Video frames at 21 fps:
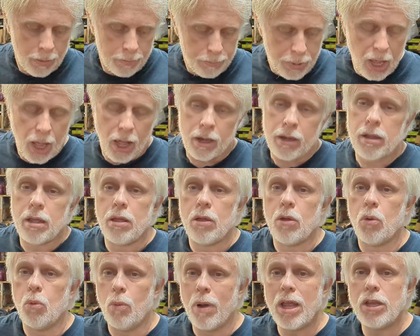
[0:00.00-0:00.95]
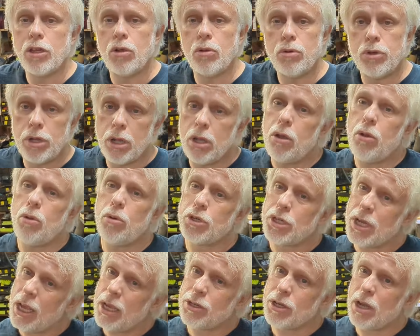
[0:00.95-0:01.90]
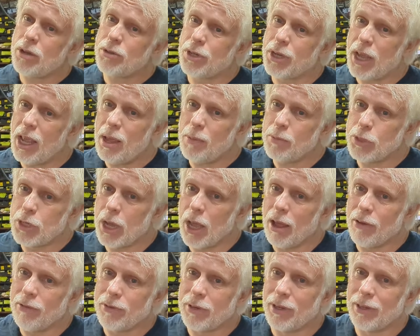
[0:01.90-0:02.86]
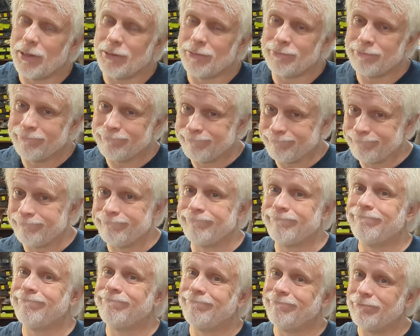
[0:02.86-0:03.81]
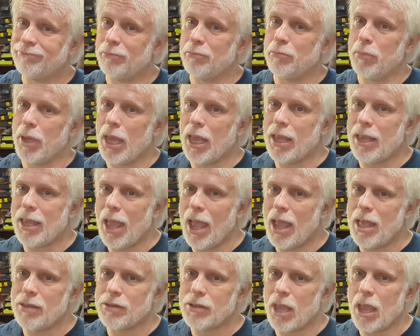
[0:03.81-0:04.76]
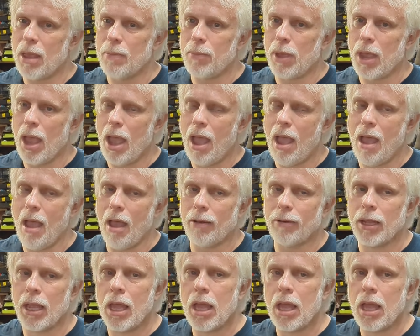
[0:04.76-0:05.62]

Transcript: But when you do change out your camshaft, big gains can be had.